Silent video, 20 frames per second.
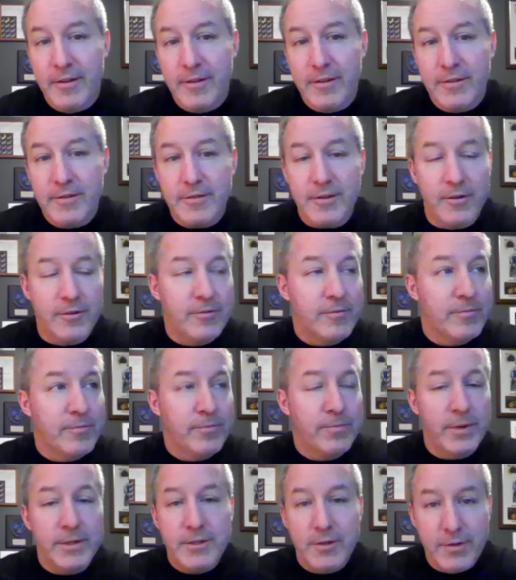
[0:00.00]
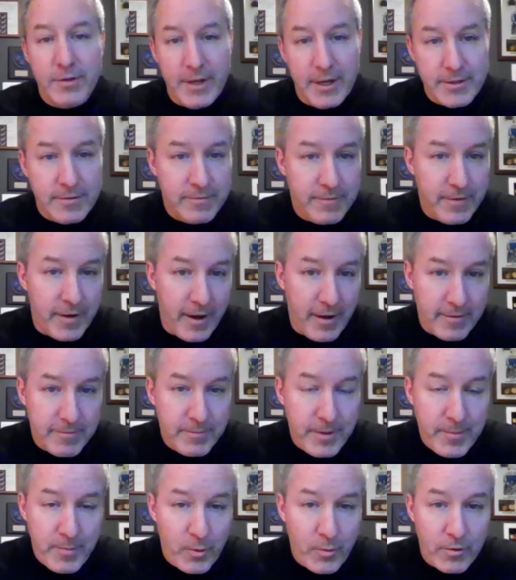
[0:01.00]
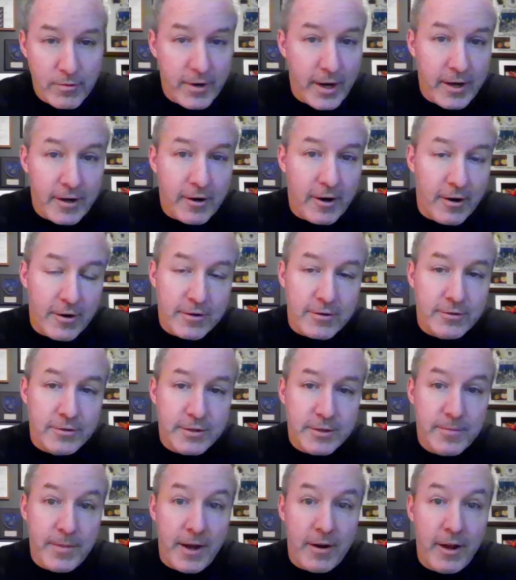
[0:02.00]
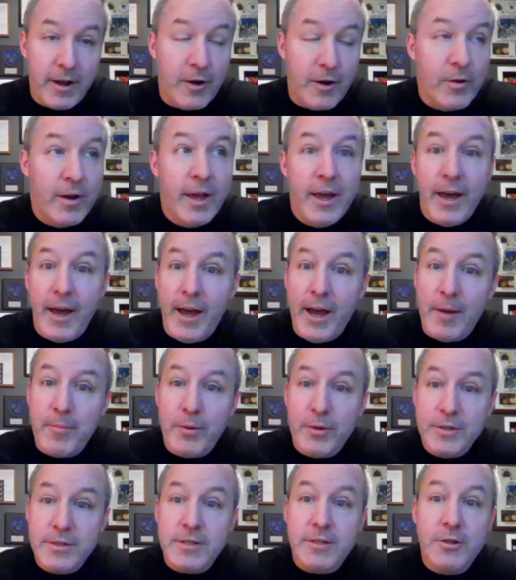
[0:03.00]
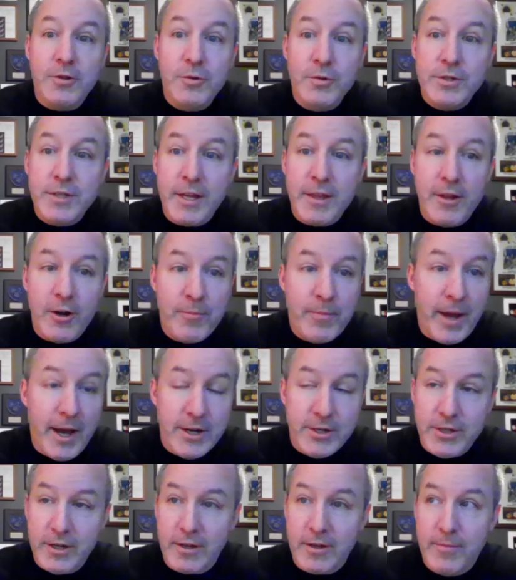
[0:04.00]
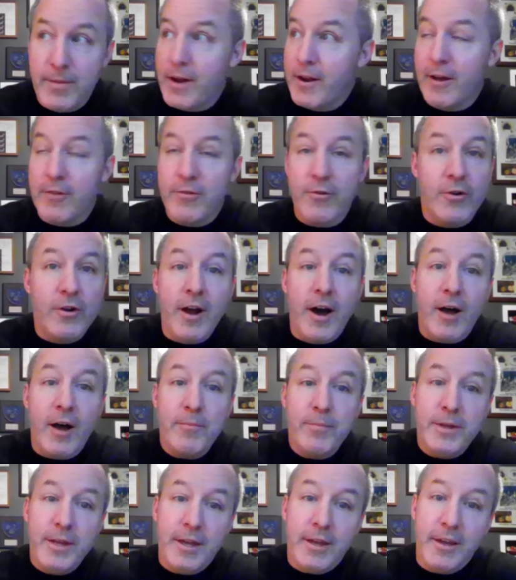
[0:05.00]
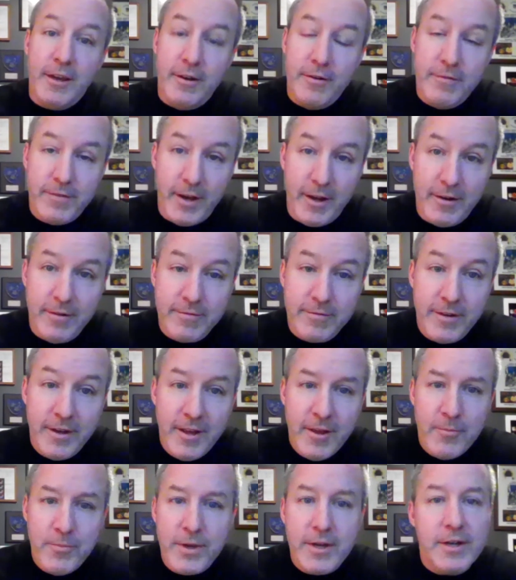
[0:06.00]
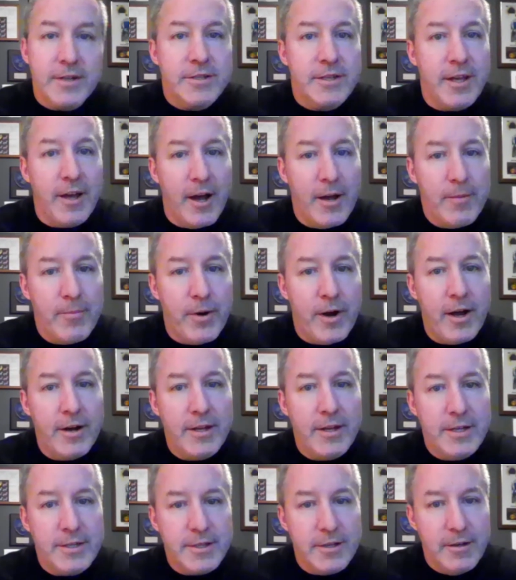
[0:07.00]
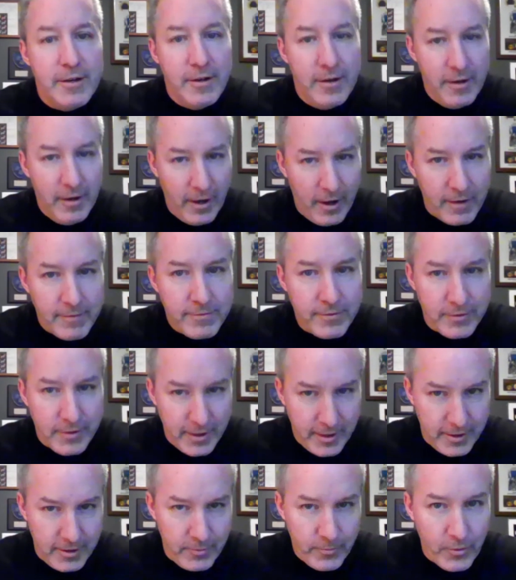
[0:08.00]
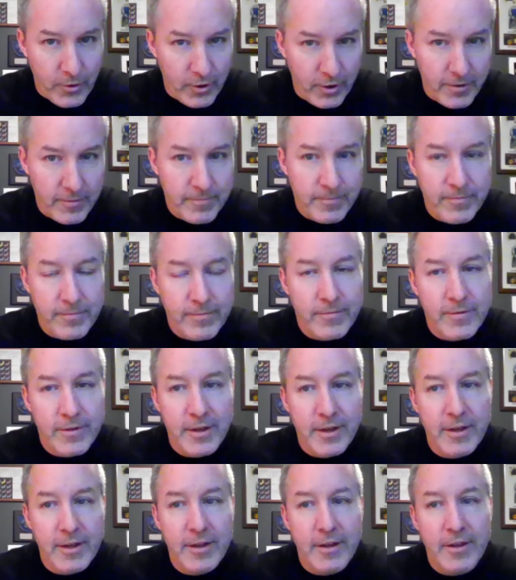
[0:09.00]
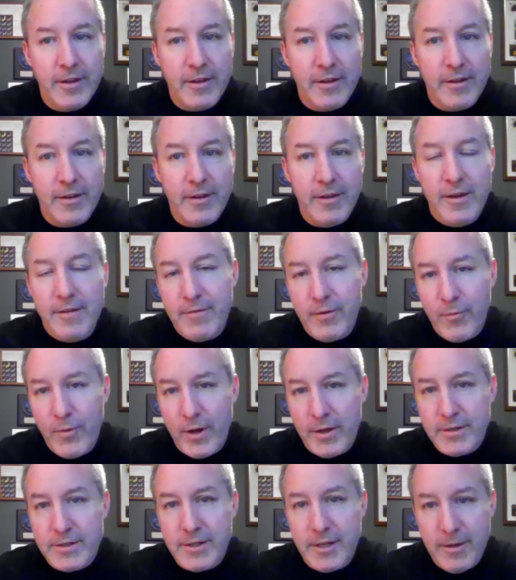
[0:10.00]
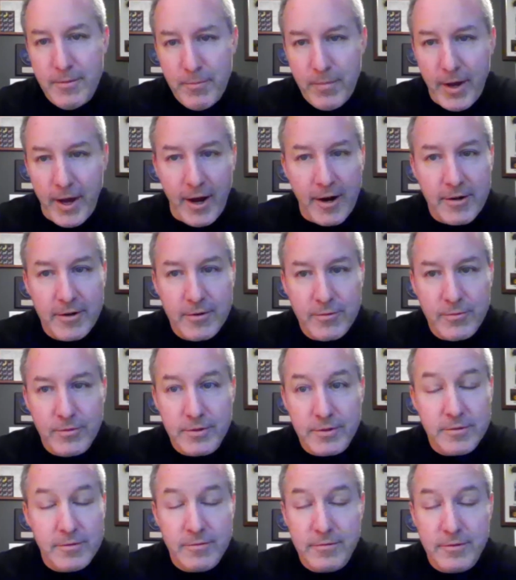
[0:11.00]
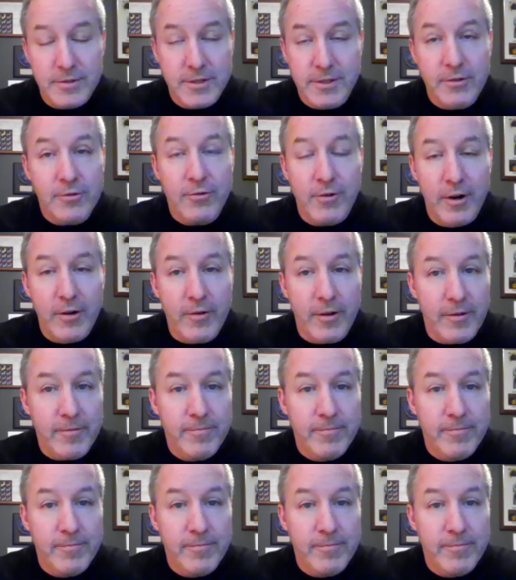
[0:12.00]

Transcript: So by 2005, people were writing articles about how Apple is losing their magic, about how they're not being innovative because the iPod isn't novel anymore, even while its impact was still growing.